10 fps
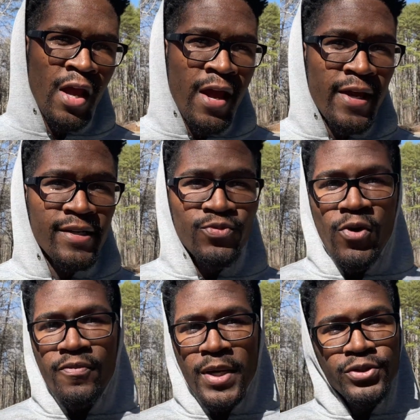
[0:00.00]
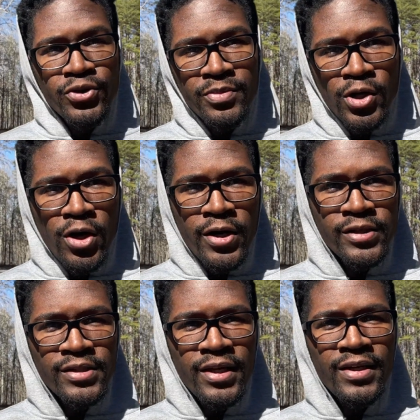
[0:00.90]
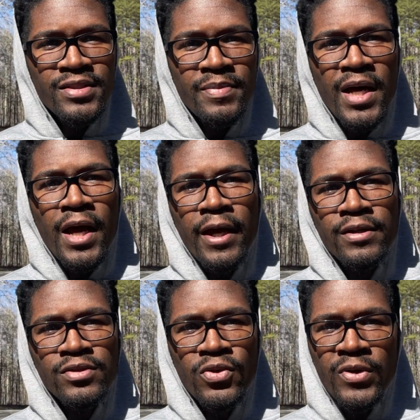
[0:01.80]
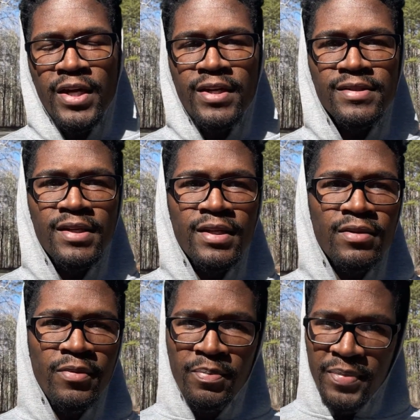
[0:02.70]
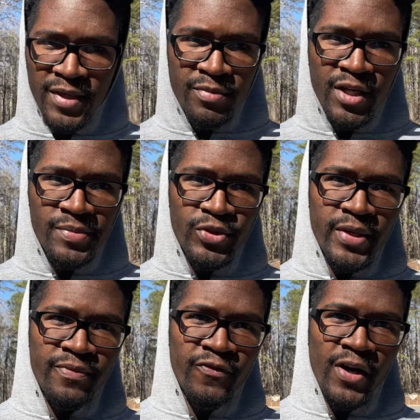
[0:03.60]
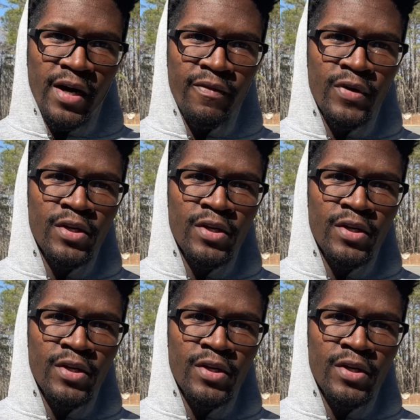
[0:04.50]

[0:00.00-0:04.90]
It is one of my dream cars. It is my 2018 BMW M5.